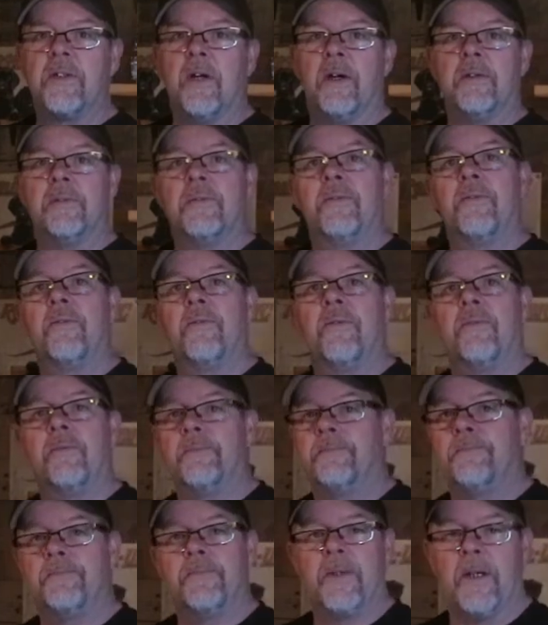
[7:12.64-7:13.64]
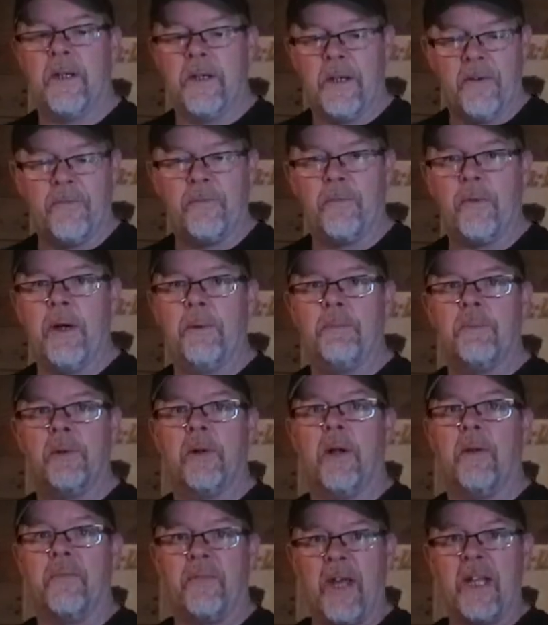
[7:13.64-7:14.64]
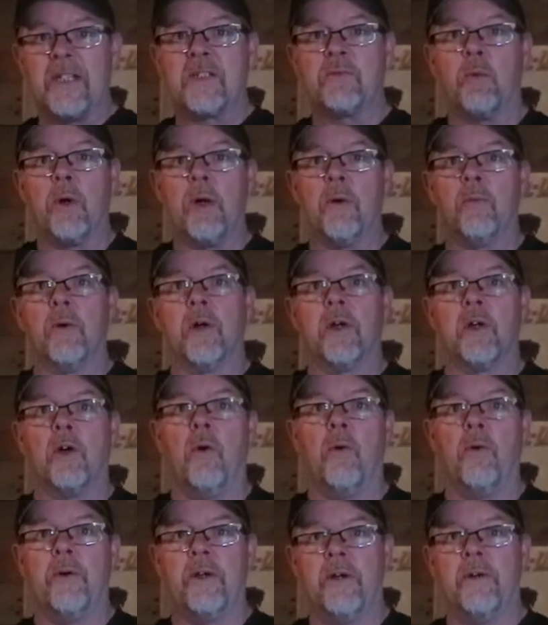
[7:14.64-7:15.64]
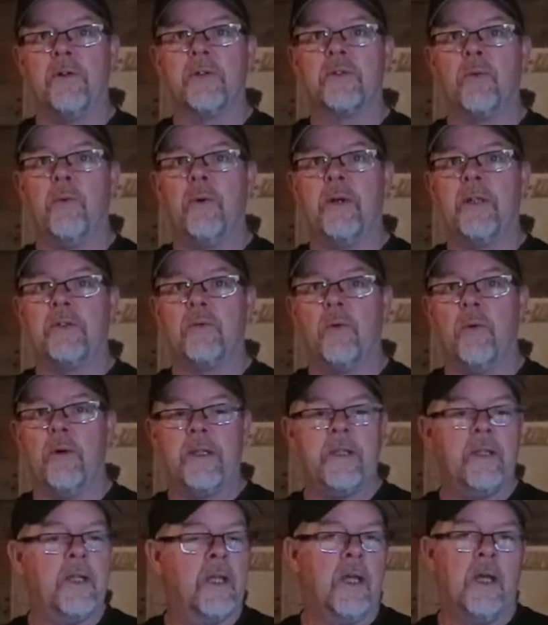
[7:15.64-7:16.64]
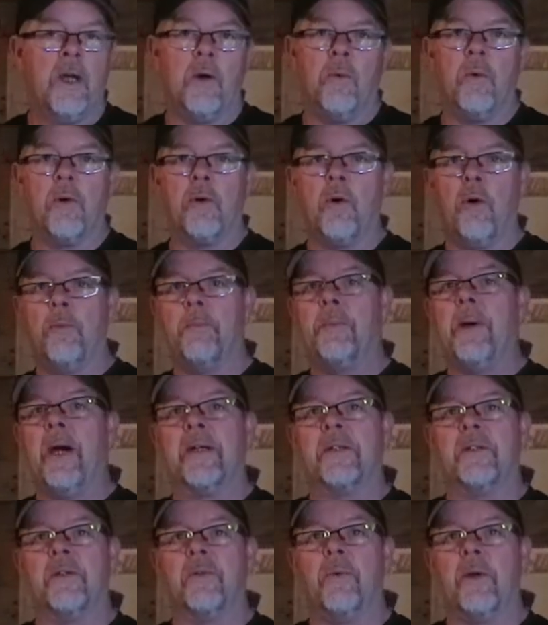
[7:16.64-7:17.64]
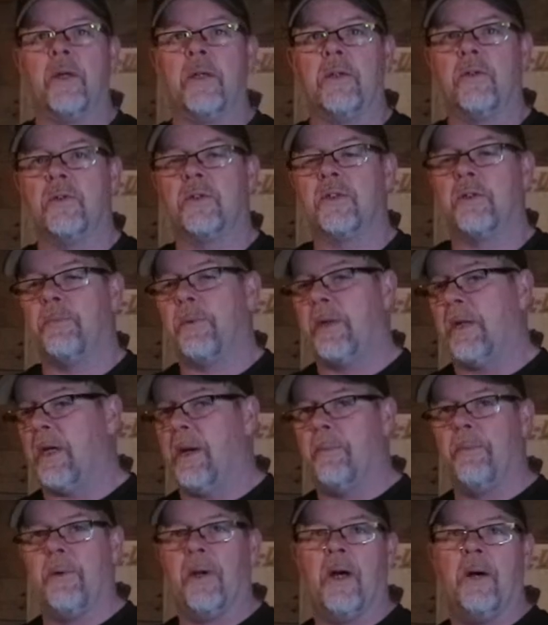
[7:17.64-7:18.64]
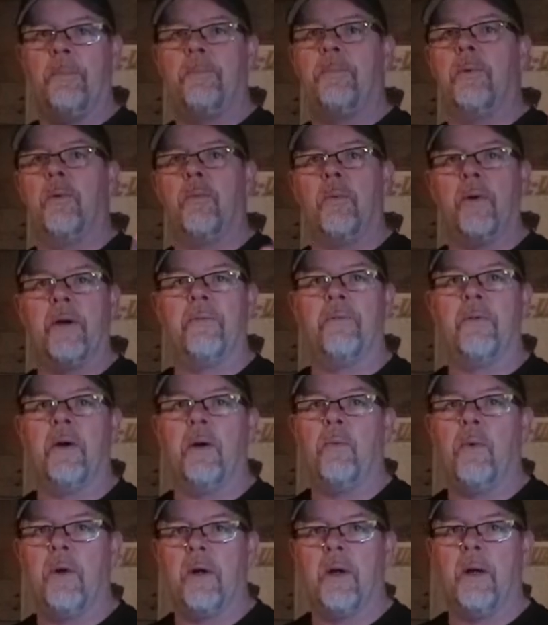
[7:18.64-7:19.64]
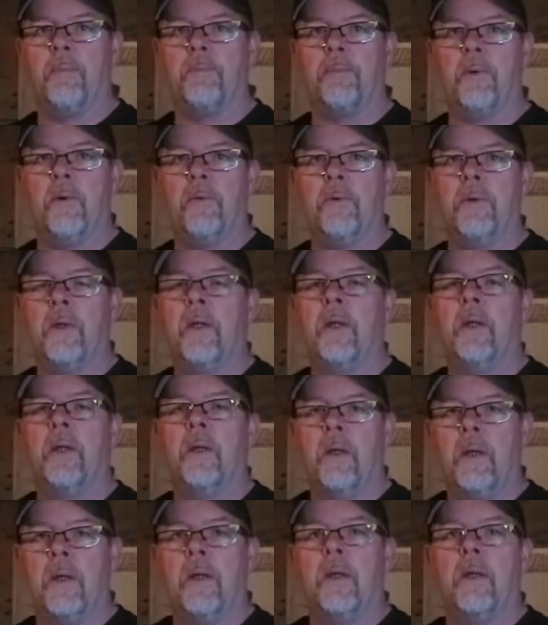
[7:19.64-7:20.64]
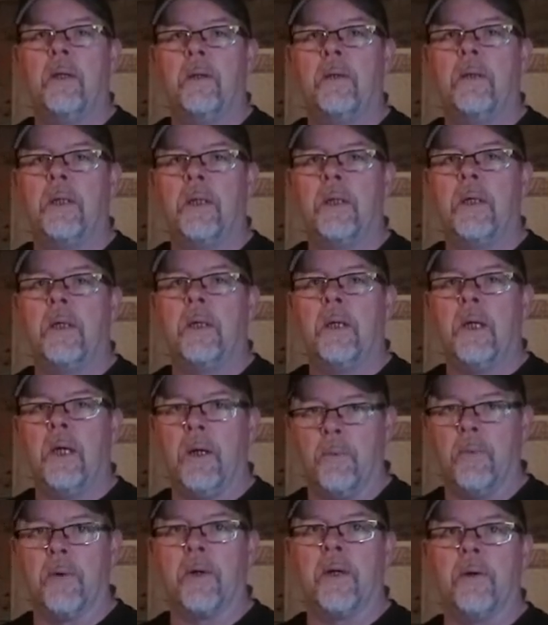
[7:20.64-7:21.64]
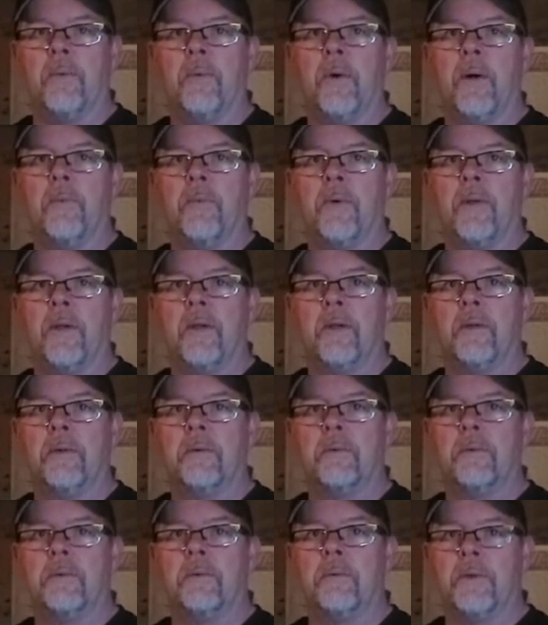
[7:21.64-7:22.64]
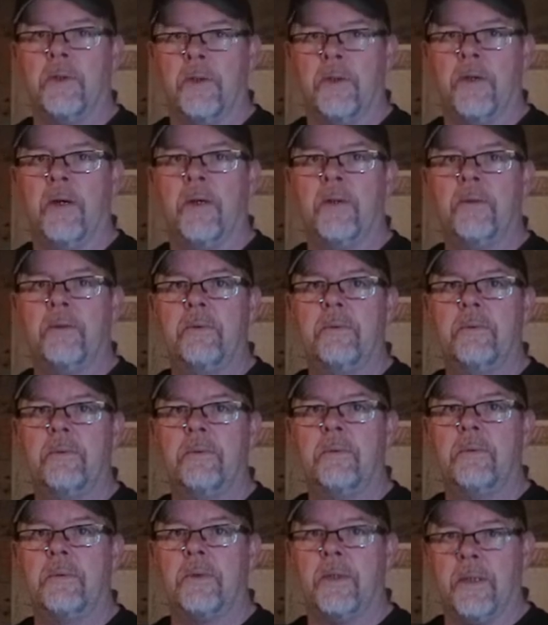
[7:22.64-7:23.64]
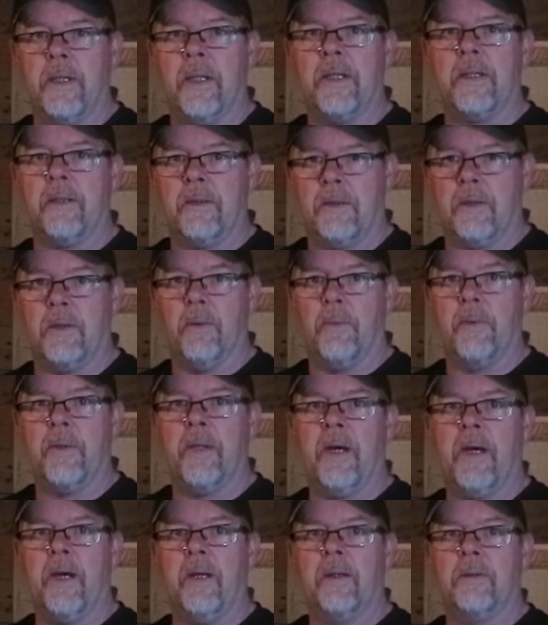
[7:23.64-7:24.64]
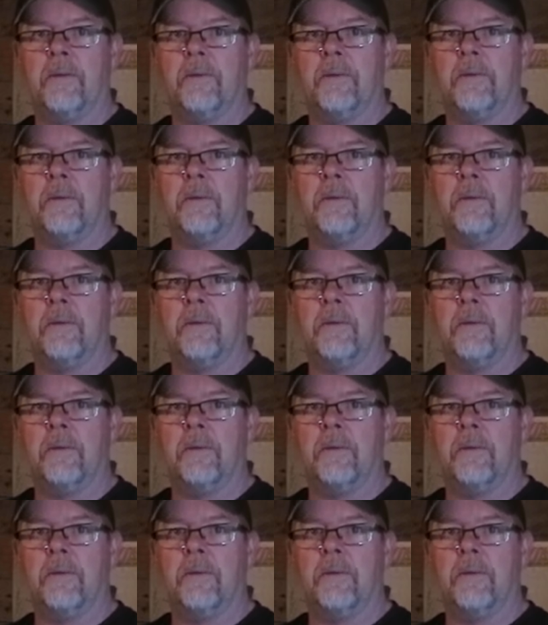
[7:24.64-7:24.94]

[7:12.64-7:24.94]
done. Enough rambling on. That's where we're going here in 2020. We're going back to the way it used to be. I'm going to upload whatever I want to upload, and we're going to run with it. You good? You good with that?